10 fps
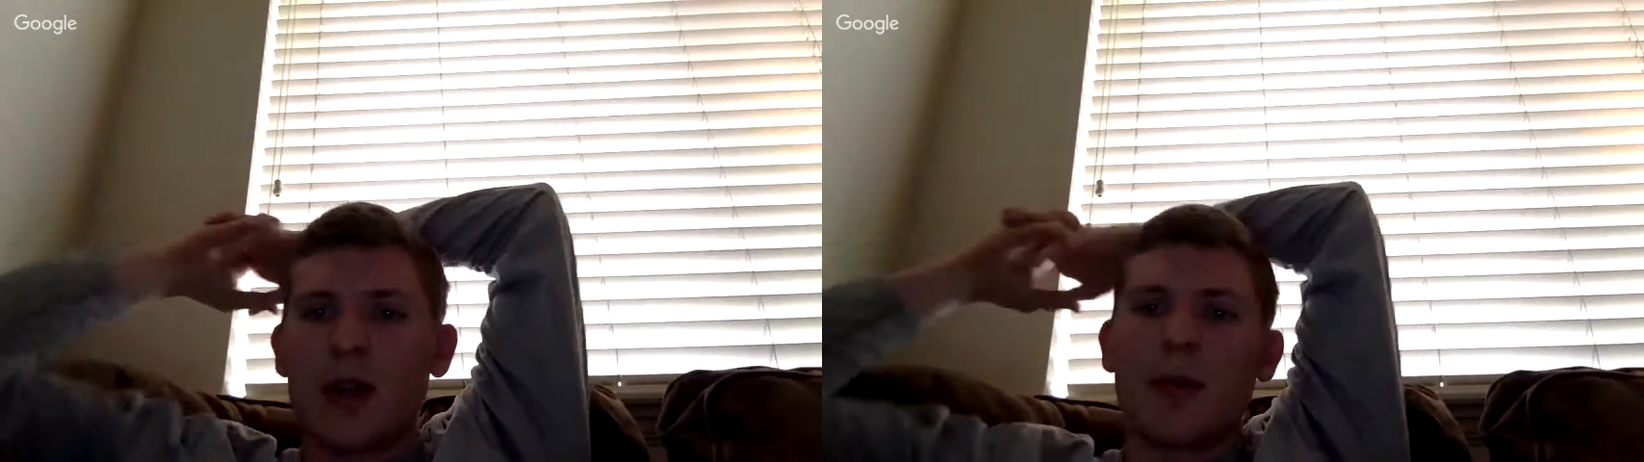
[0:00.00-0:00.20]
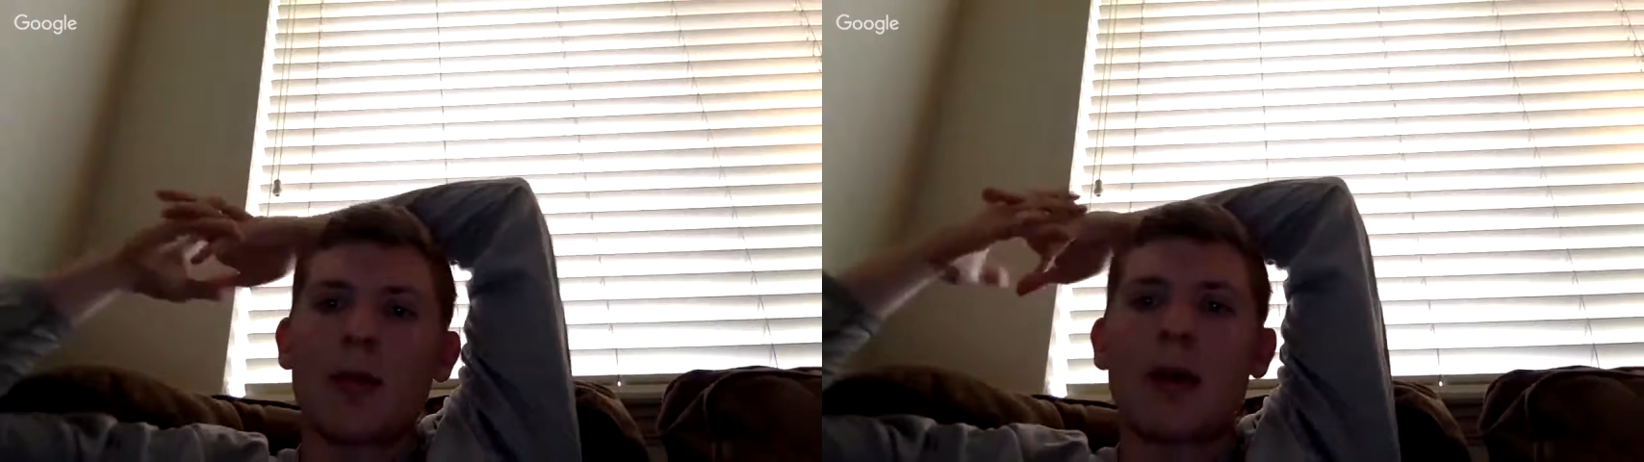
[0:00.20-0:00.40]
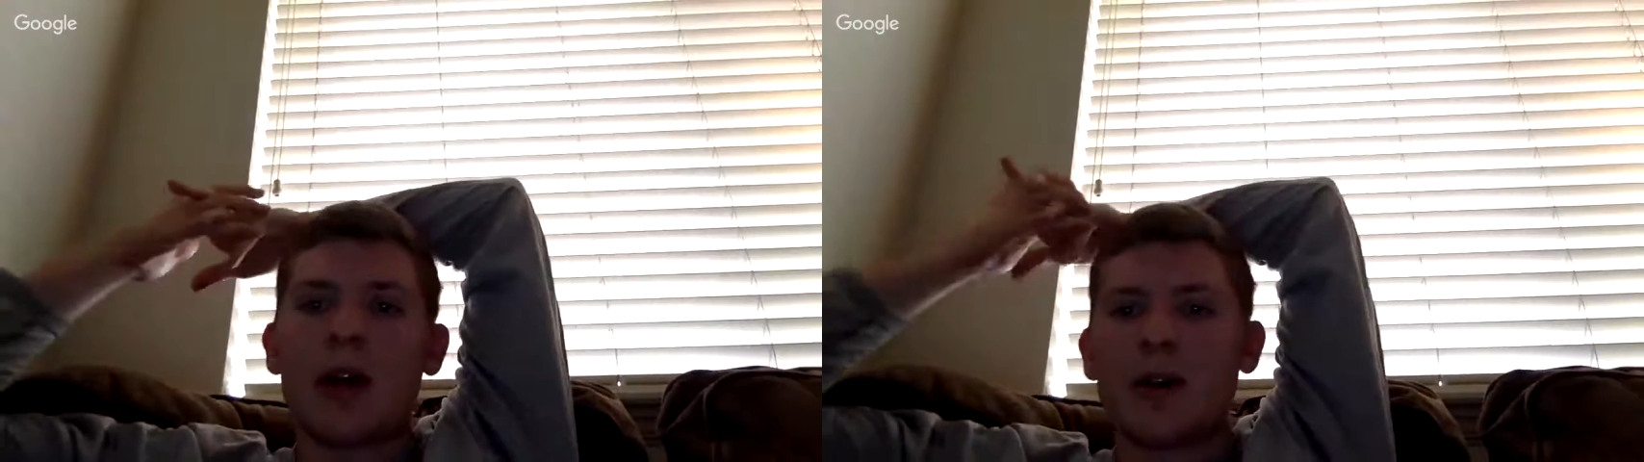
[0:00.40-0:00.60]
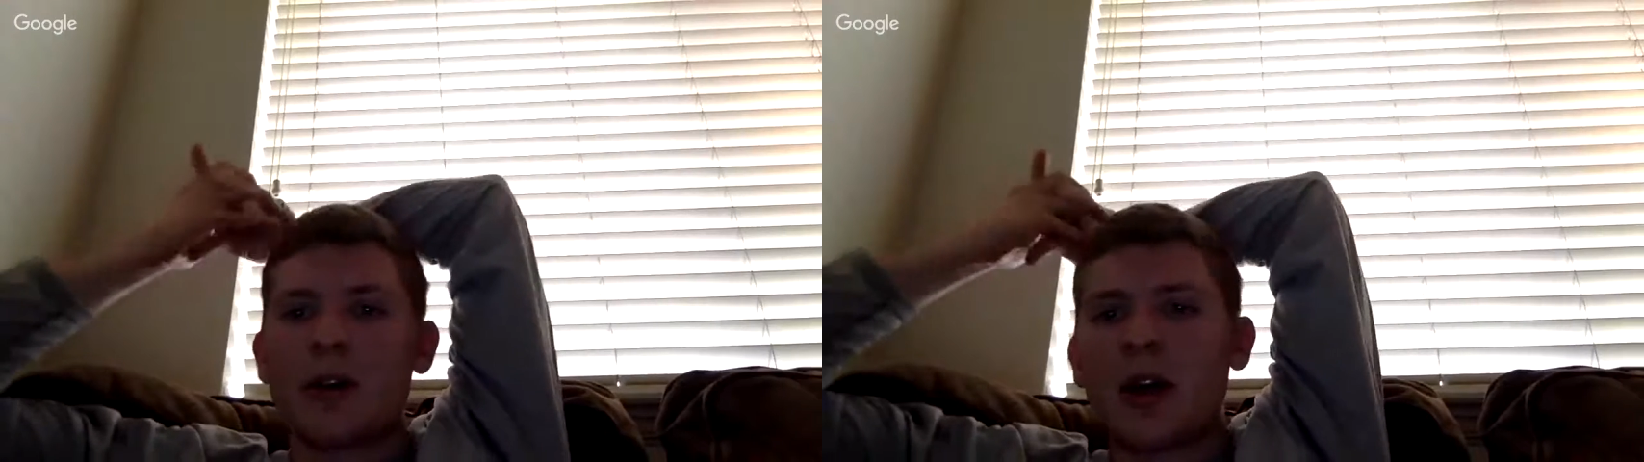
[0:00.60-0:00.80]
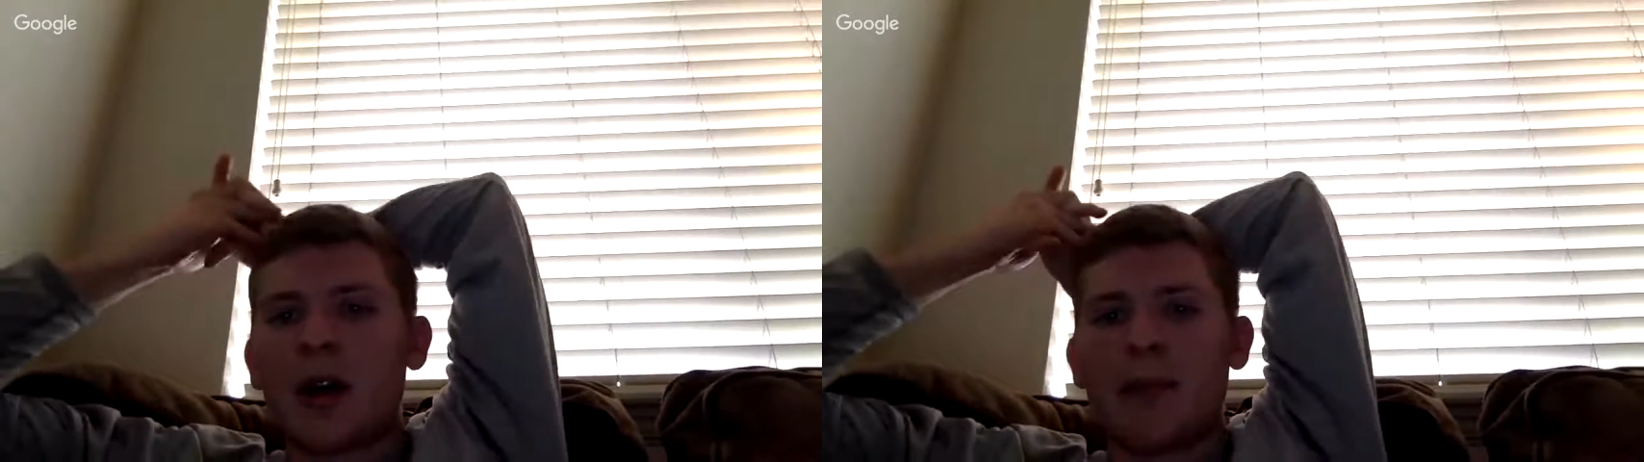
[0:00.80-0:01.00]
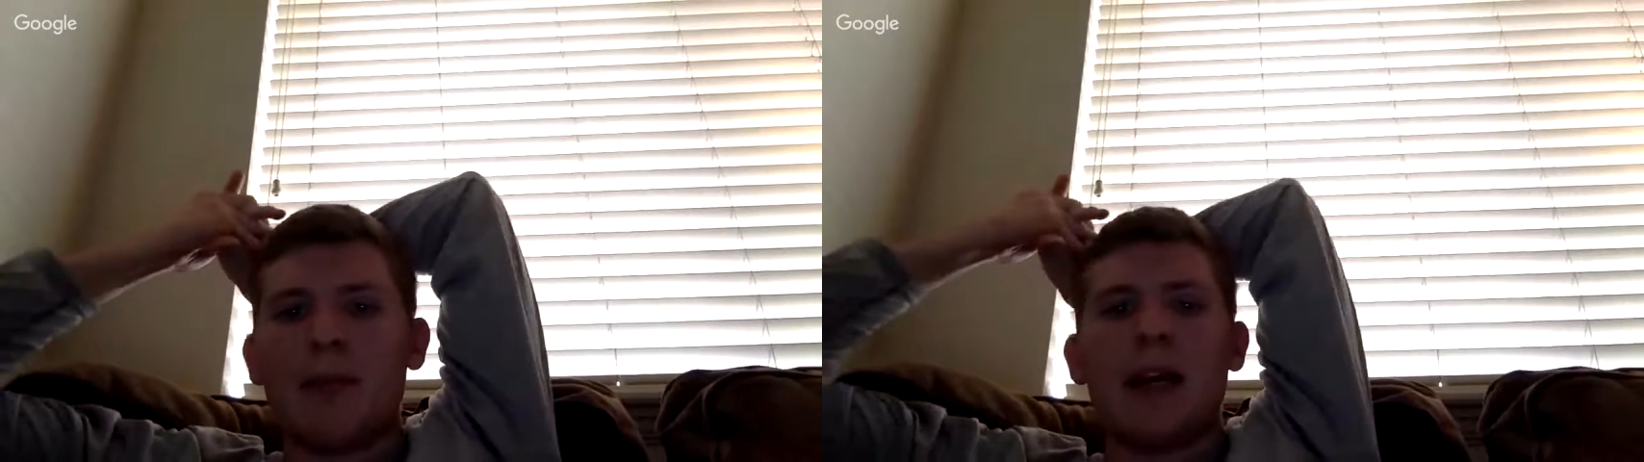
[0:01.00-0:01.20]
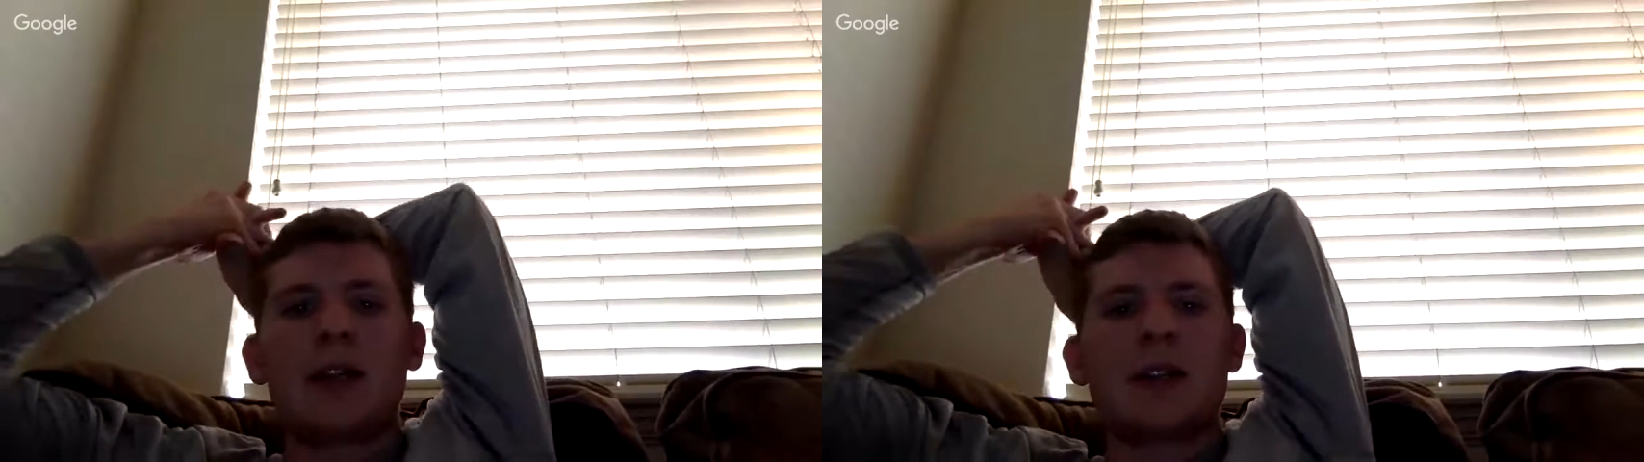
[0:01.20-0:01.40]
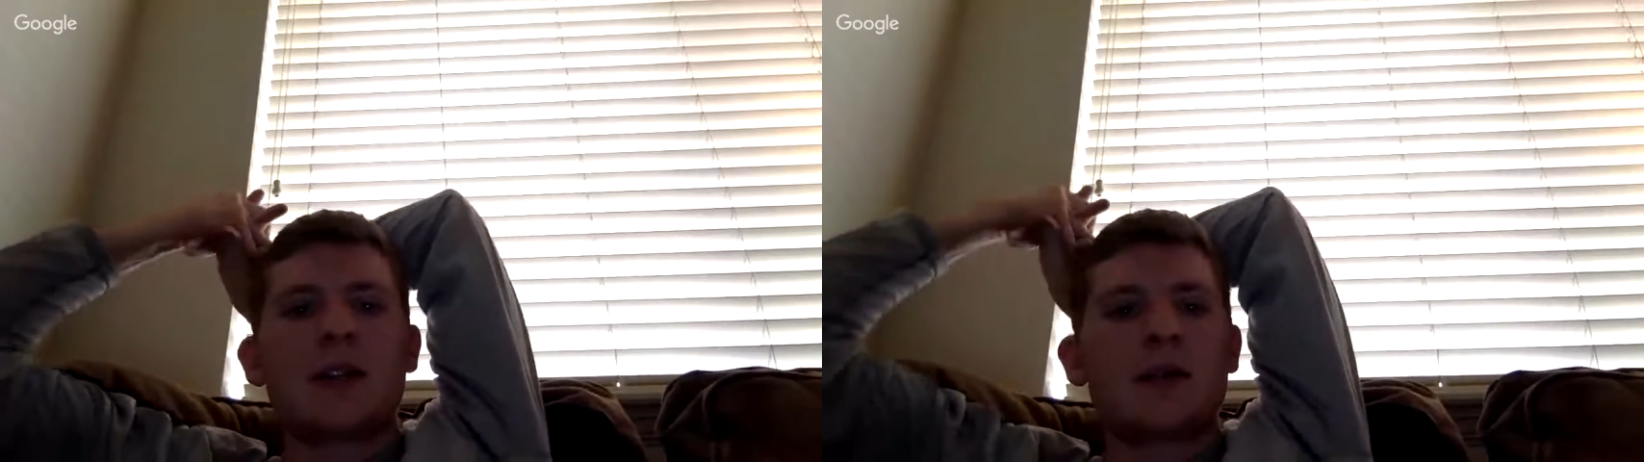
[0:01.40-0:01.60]
the upper bound,
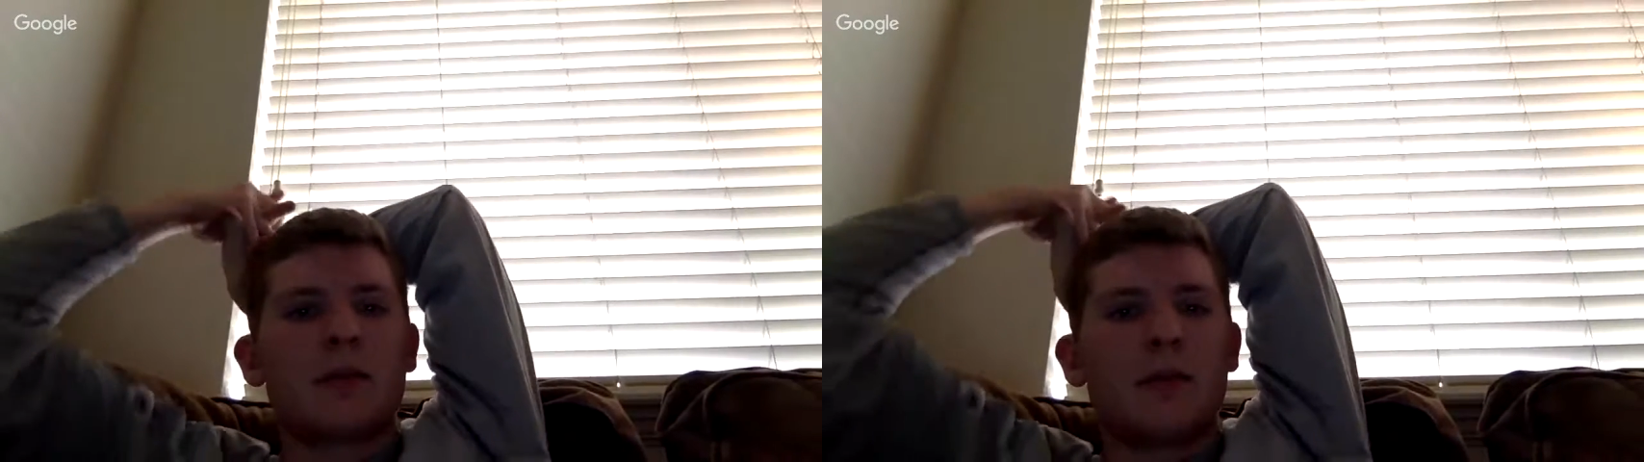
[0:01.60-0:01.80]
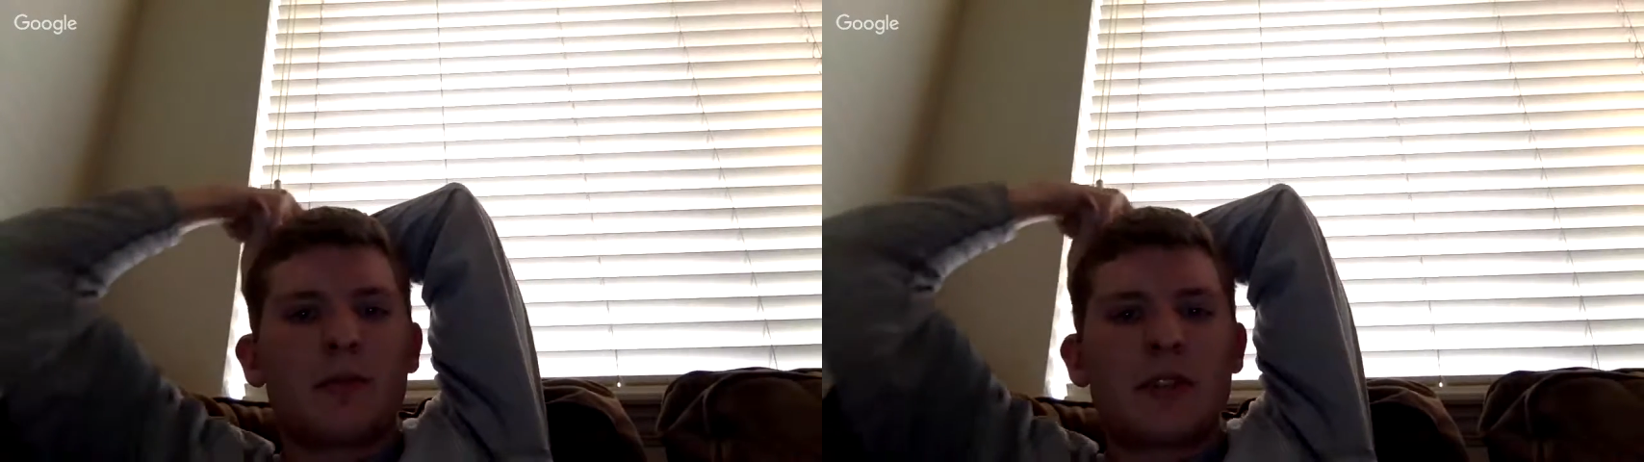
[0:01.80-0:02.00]
minus